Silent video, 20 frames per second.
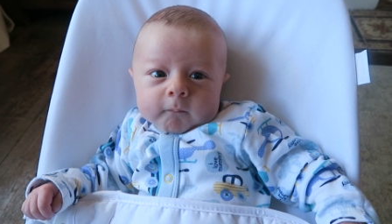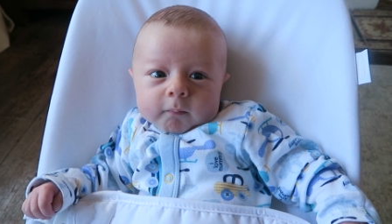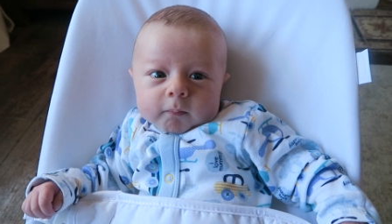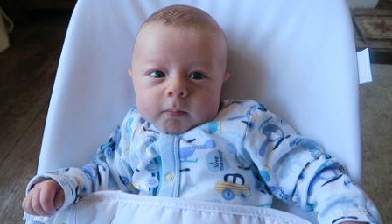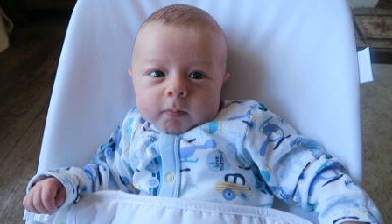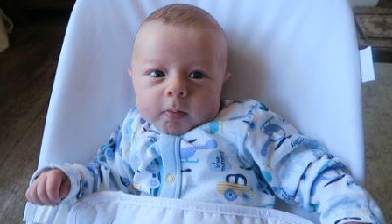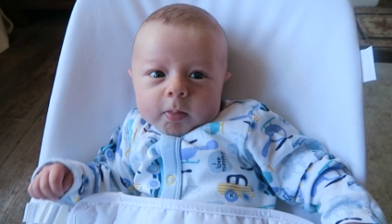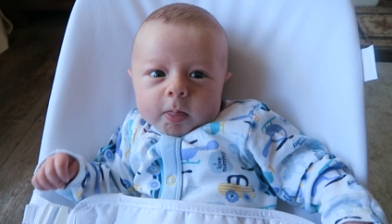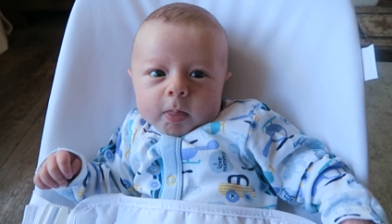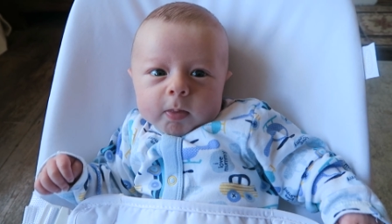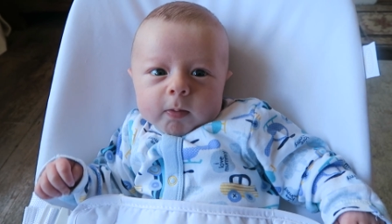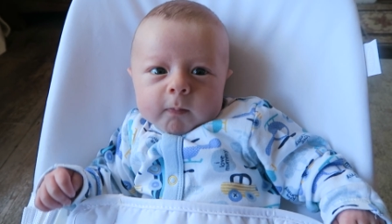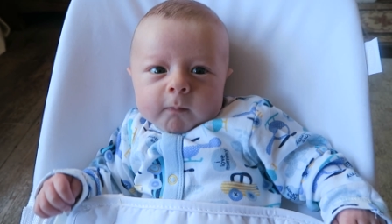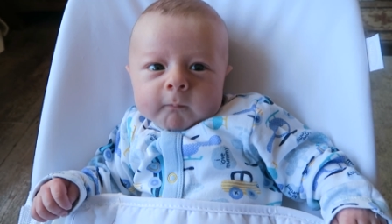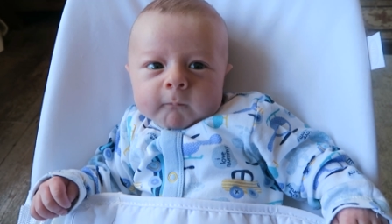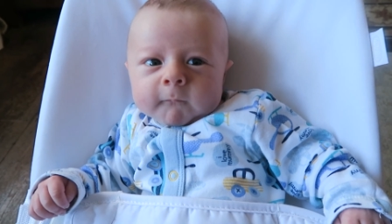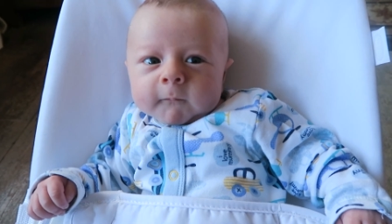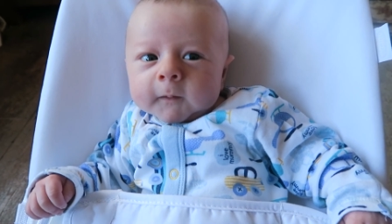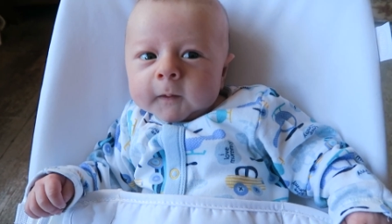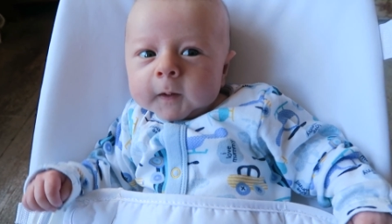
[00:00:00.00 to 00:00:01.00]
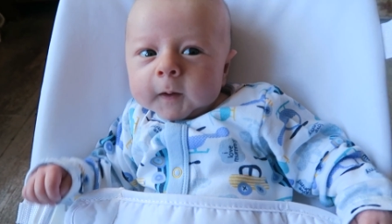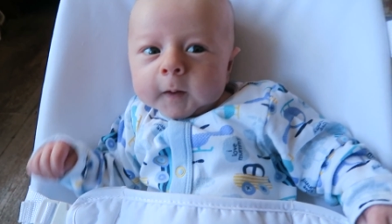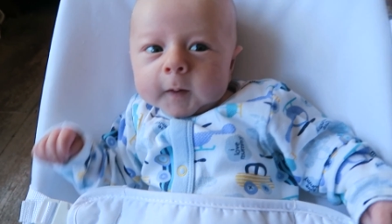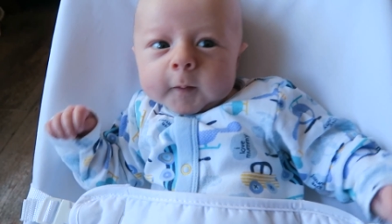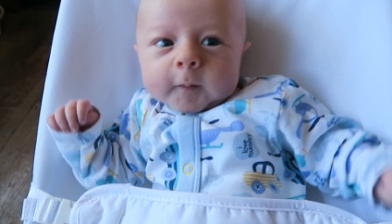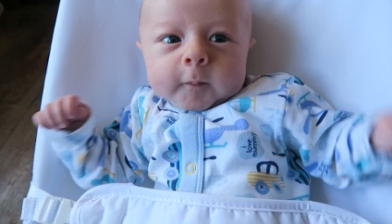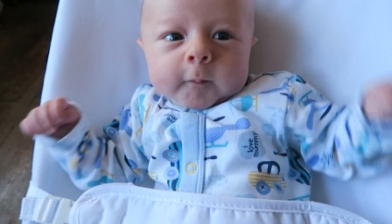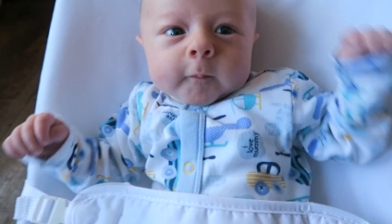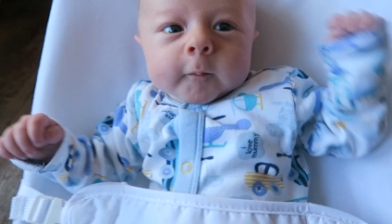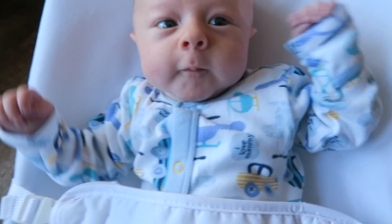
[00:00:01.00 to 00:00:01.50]
You wearing cool little sleep
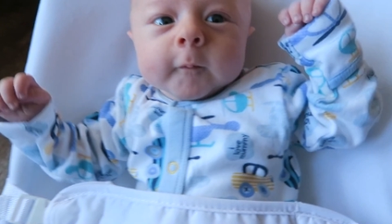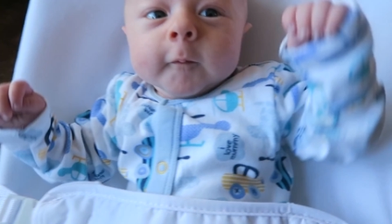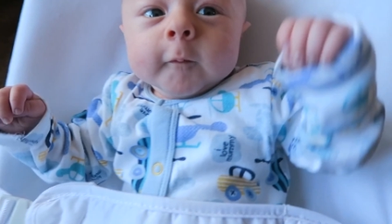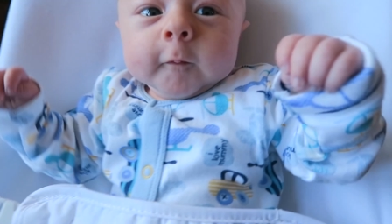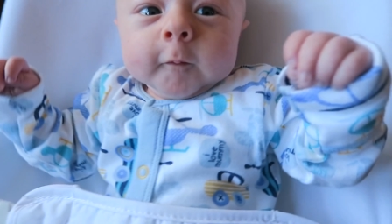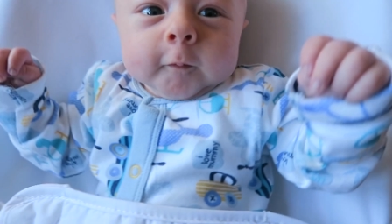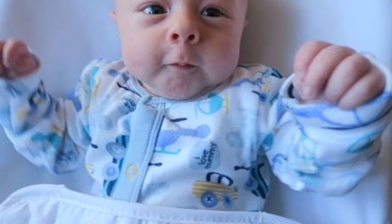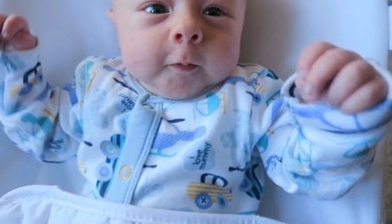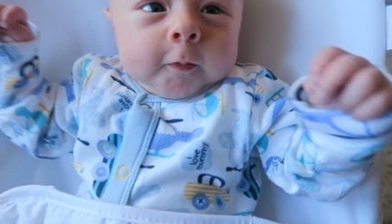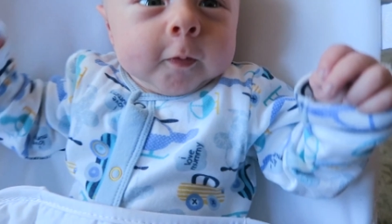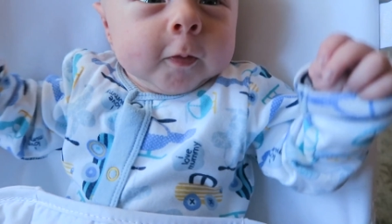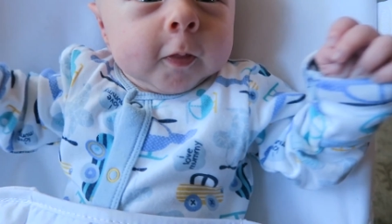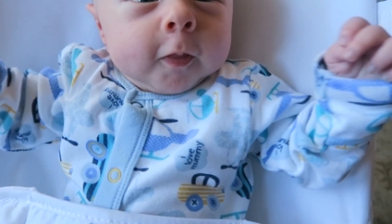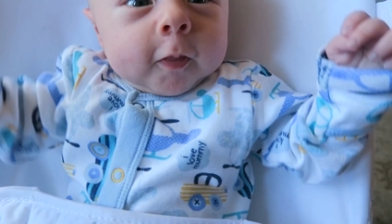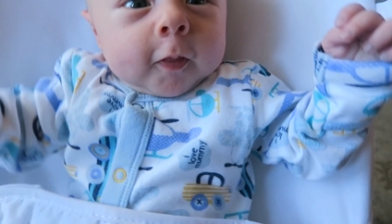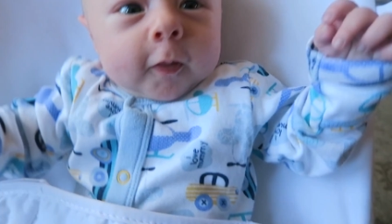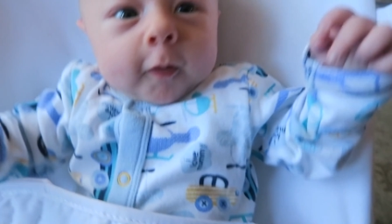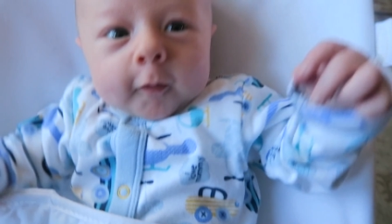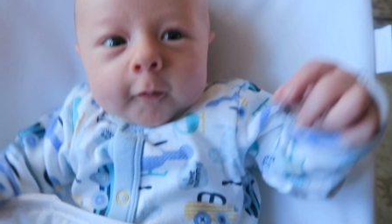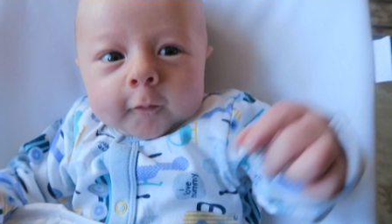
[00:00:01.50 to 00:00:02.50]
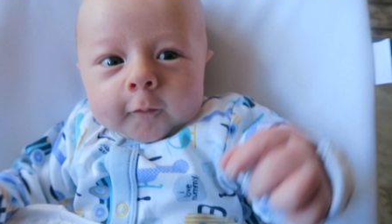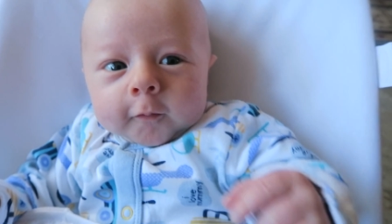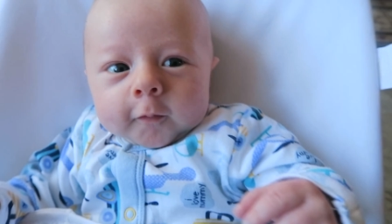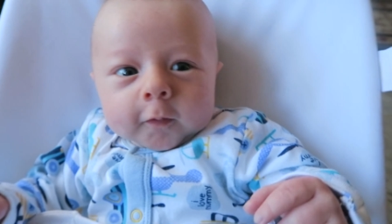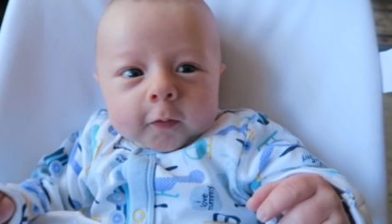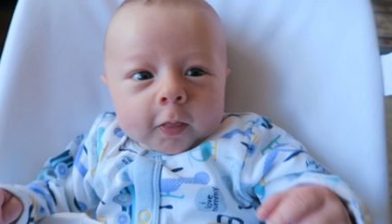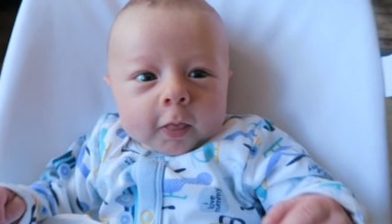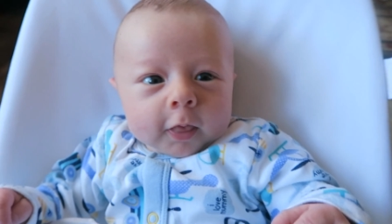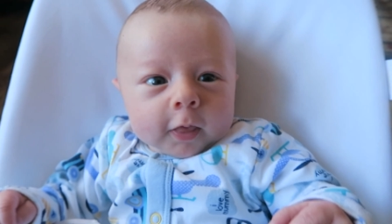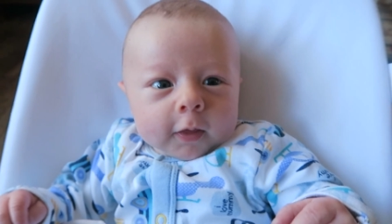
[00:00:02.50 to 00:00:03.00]
suit with helicopters and stuff on it.
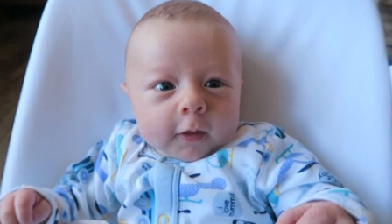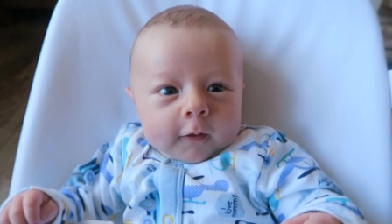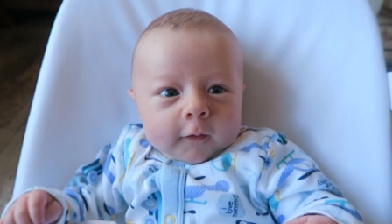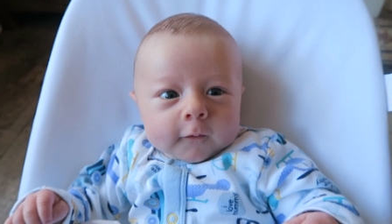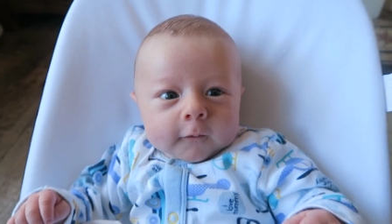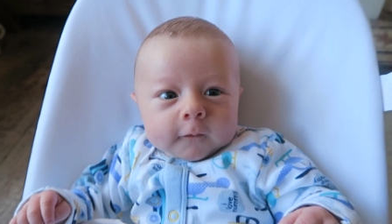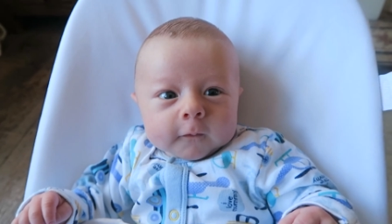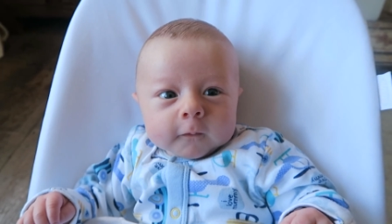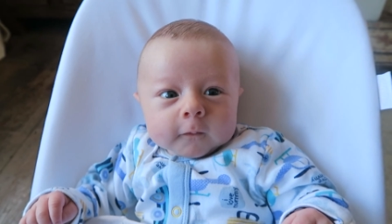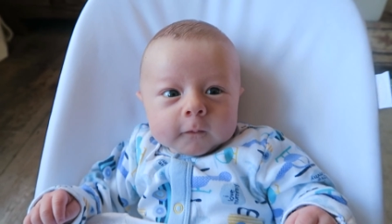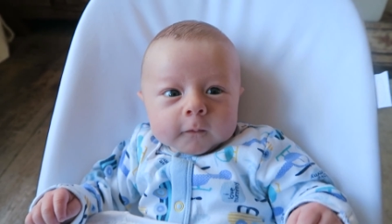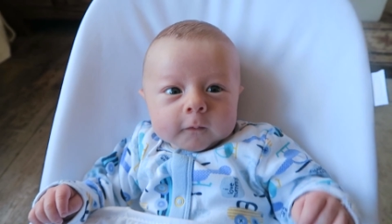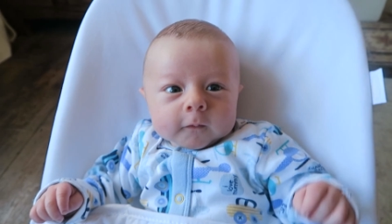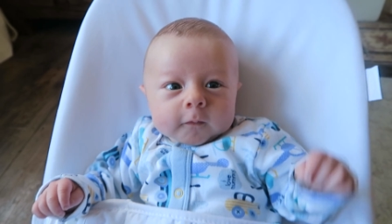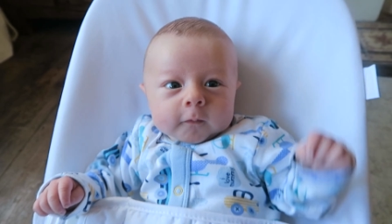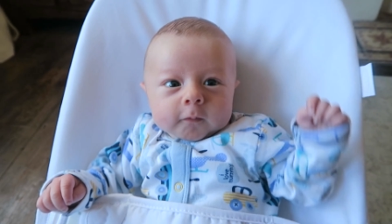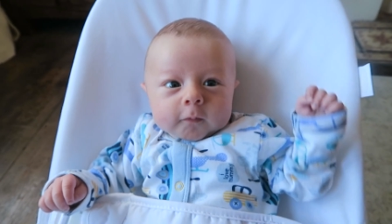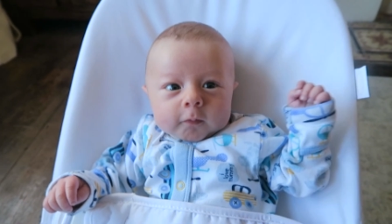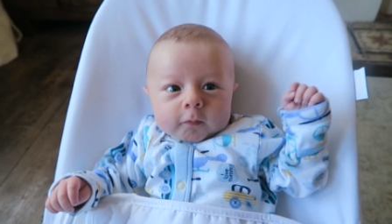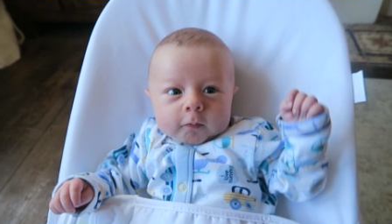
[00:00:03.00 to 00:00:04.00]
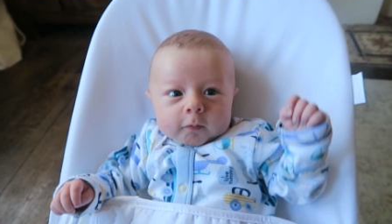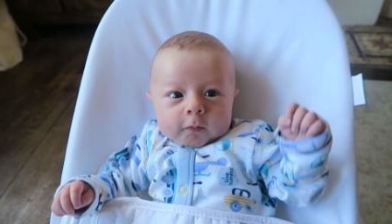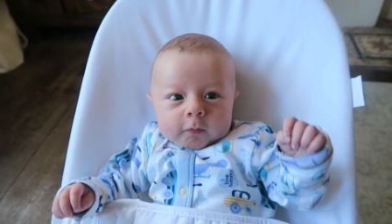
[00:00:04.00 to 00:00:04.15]
Oh, you excited?